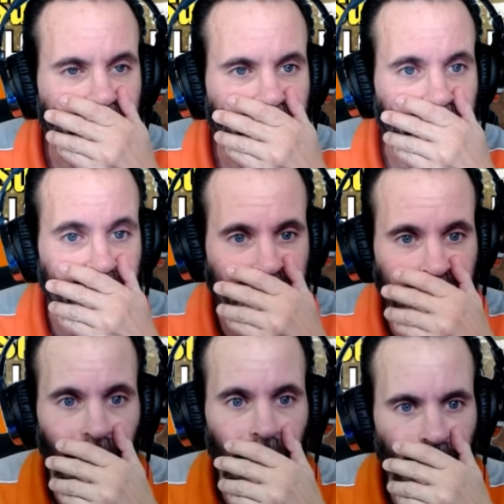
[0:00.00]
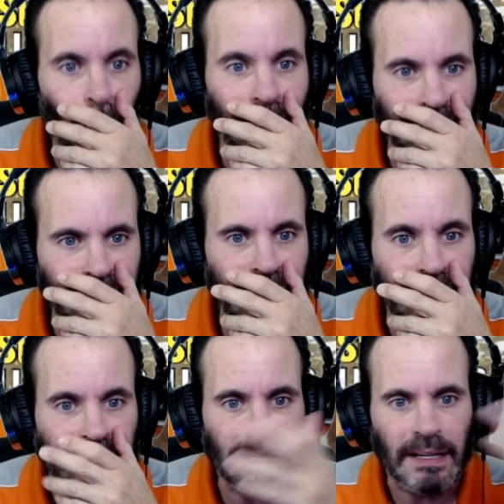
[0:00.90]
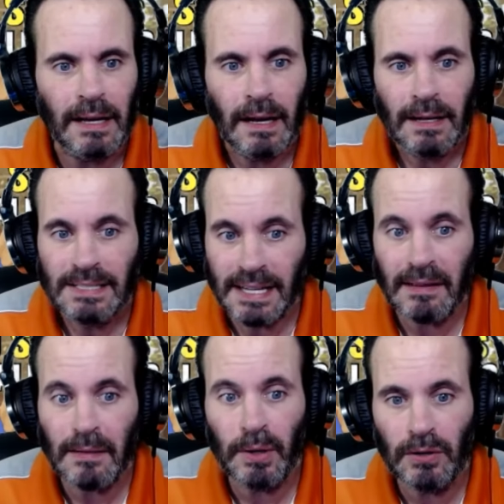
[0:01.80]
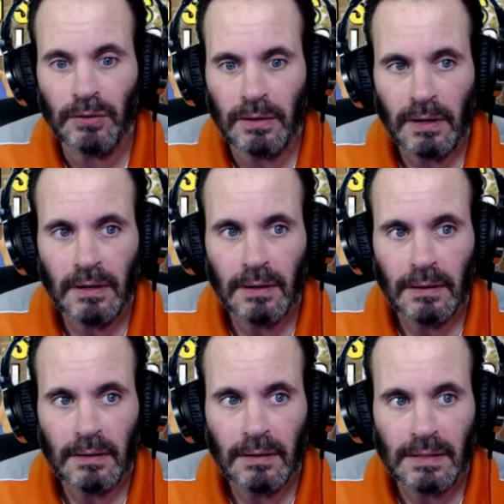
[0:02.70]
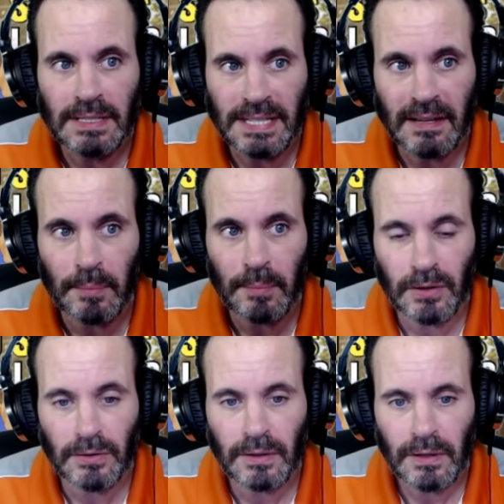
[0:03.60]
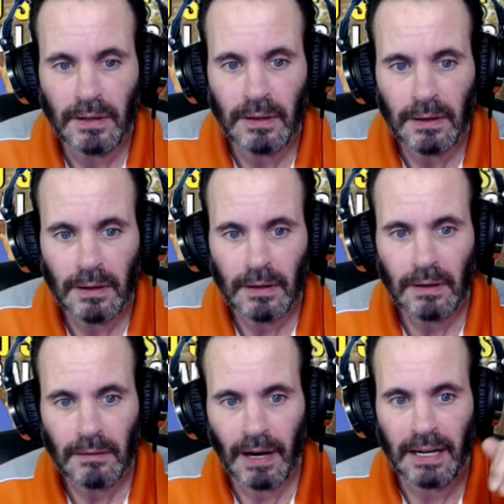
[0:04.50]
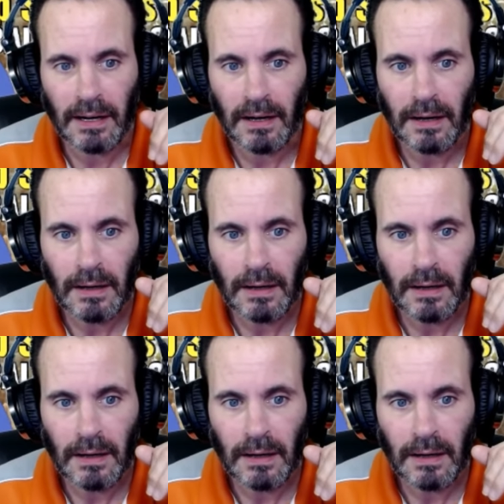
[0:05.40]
It's that. Wait until you see. See the balloon? You see the balloon? Right here.